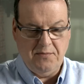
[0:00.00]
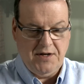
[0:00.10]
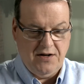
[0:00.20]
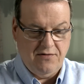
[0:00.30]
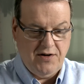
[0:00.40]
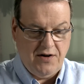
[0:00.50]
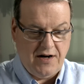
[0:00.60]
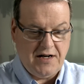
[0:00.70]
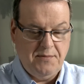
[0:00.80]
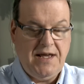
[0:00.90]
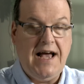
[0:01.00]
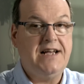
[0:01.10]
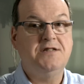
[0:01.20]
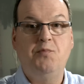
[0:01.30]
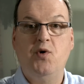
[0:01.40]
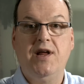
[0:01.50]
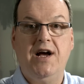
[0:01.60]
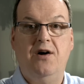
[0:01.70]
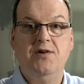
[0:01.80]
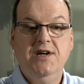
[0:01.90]
I mean, you're not going to be exporting
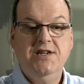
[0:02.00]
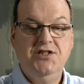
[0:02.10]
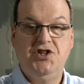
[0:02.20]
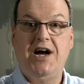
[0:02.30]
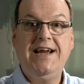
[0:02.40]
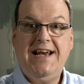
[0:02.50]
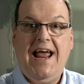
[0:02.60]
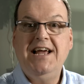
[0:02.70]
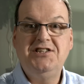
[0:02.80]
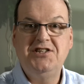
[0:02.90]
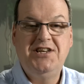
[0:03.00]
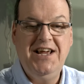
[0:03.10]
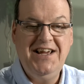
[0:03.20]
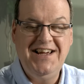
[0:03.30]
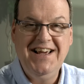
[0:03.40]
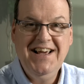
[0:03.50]
out giant HD